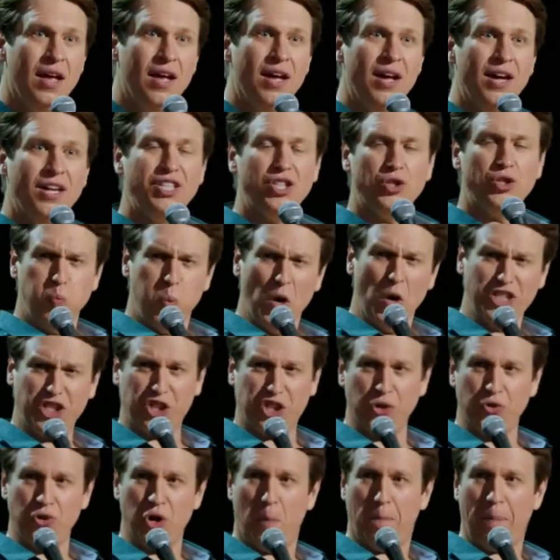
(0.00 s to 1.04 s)
Just, what
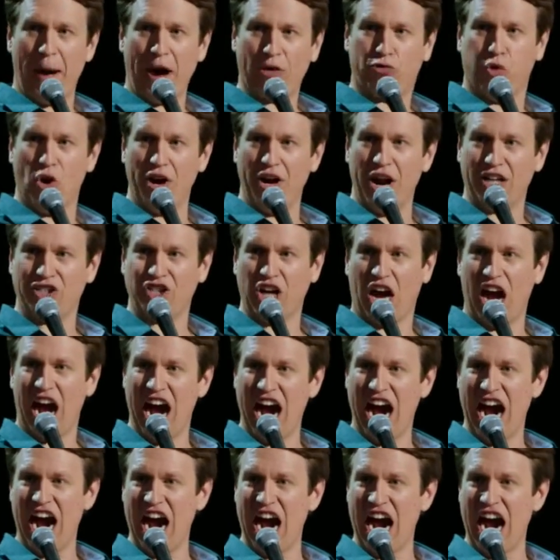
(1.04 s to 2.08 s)
you know about Green Eggs and
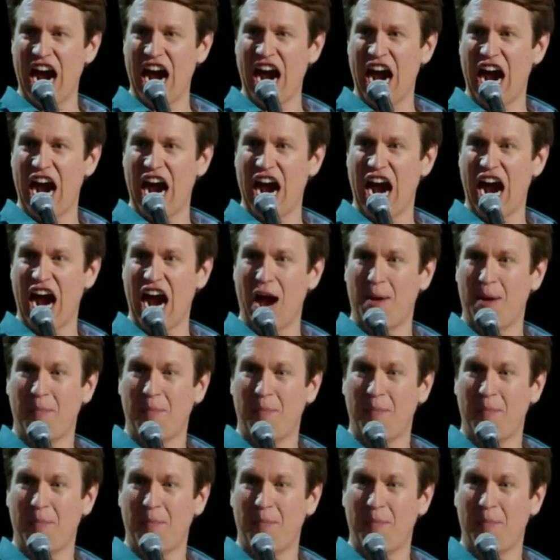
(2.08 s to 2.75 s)
Ham?